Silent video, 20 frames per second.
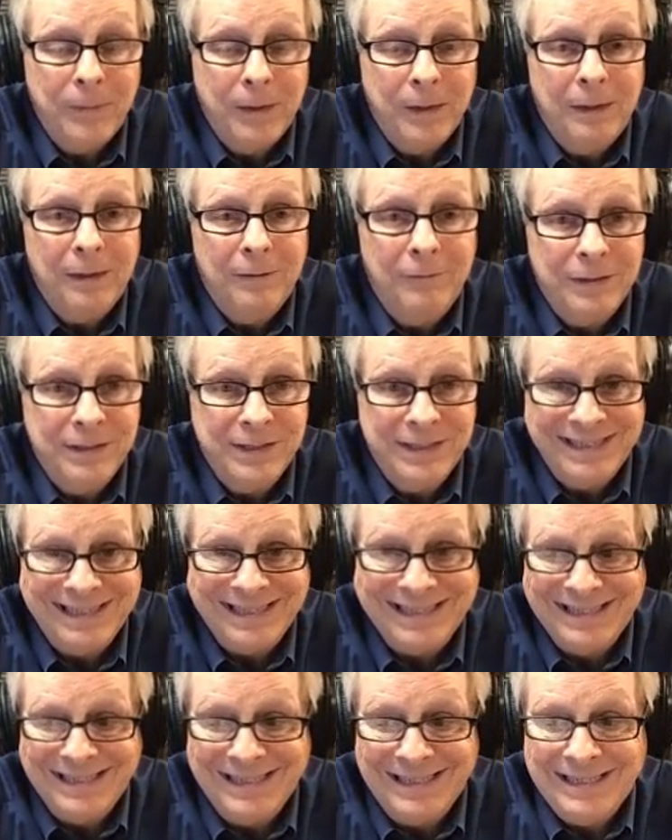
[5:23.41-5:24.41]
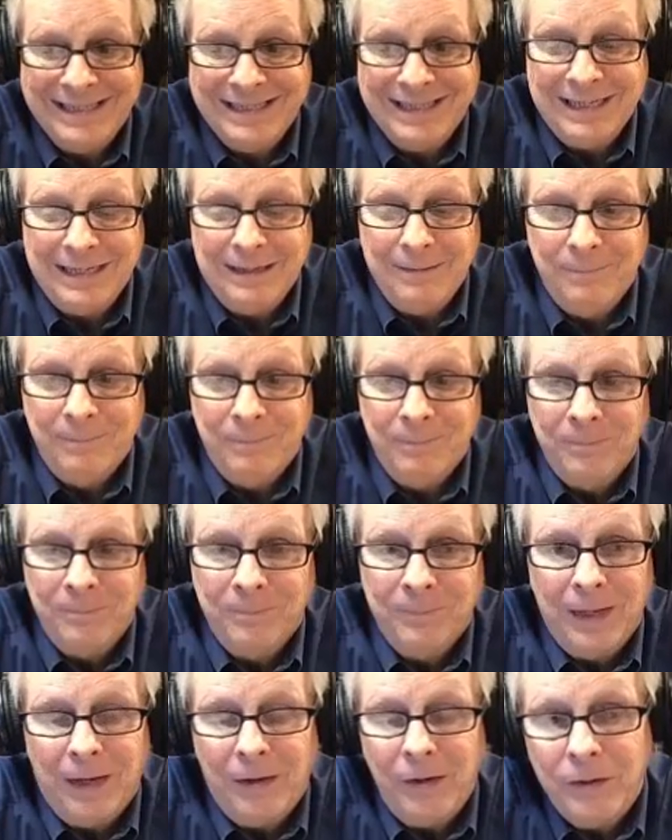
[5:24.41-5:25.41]
of a 660.
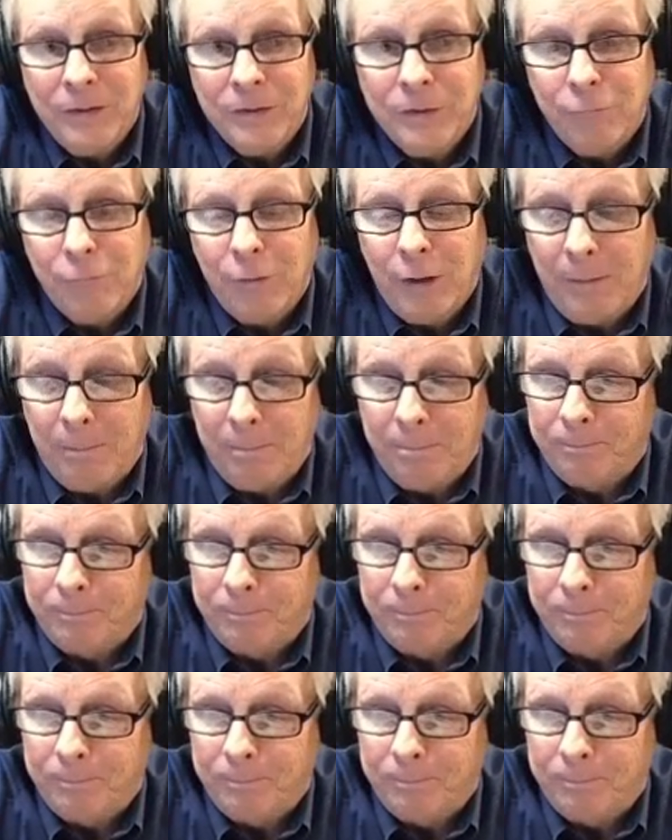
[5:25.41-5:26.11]
Now here's the rub.